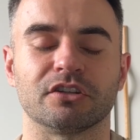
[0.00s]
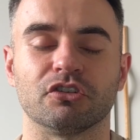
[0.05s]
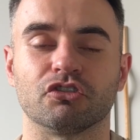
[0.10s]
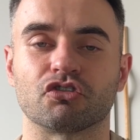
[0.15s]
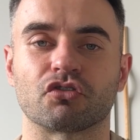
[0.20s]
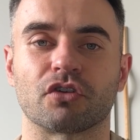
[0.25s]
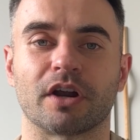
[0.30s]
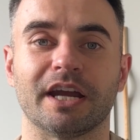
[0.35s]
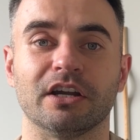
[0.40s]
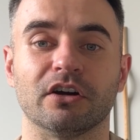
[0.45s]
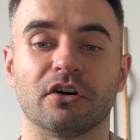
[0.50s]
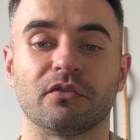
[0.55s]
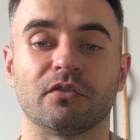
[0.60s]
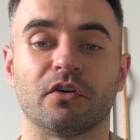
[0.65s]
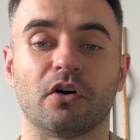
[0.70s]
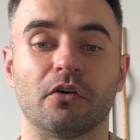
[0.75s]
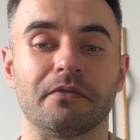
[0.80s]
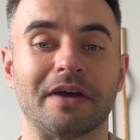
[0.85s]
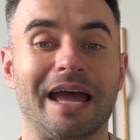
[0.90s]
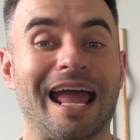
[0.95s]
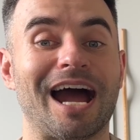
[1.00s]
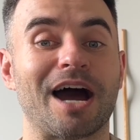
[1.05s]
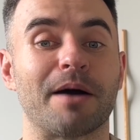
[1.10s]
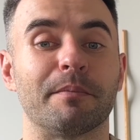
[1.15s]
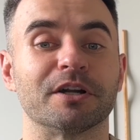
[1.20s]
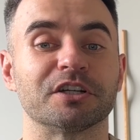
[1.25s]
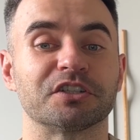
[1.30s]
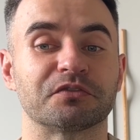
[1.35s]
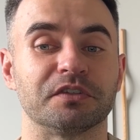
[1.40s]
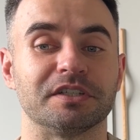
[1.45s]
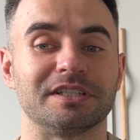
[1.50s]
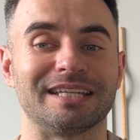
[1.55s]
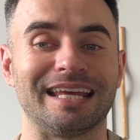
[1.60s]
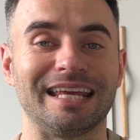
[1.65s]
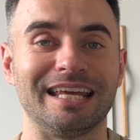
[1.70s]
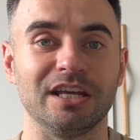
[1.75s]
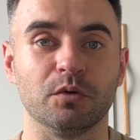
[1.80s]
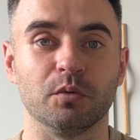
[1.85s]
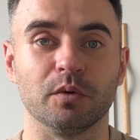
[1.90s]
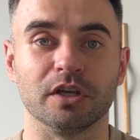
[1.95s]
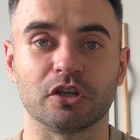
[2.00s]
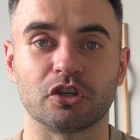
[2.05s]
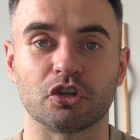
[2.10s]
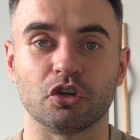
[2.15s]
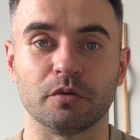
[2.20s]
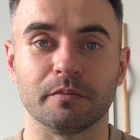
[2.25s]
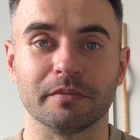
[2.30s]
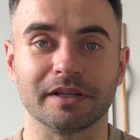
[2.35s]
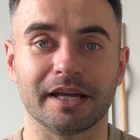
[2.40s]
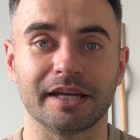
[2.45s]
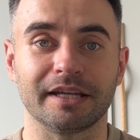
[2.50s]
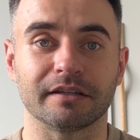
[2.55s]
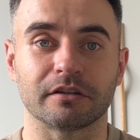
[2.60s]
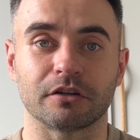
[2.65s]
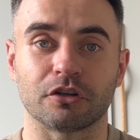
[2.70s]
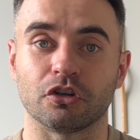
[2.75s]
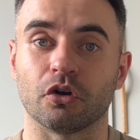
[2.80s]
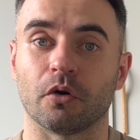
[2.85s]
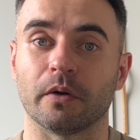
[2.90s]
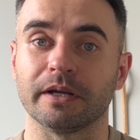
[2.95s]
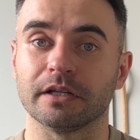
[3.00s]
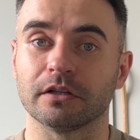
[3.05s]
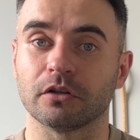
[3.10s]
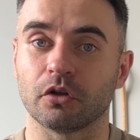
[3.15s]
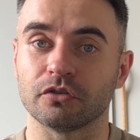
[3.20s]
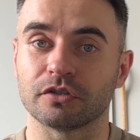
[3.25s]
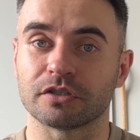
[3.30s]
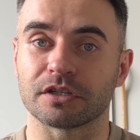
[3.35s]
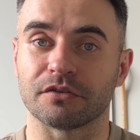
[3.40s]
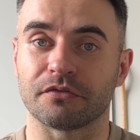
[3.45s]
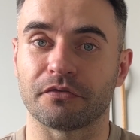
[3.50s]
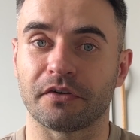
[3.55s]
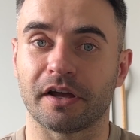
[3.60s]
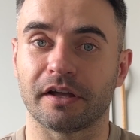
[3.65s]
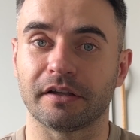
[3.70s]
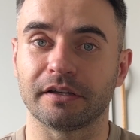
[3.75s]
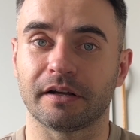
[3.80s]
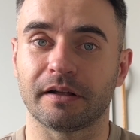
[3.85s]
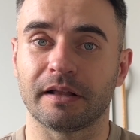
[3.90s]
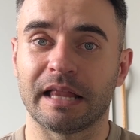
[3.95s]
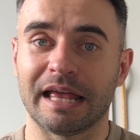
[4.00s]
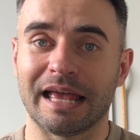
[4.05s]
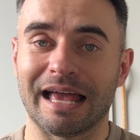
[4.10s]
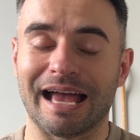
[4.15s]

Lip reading: the trade-off of how much fatigue we accumulate going closer to failure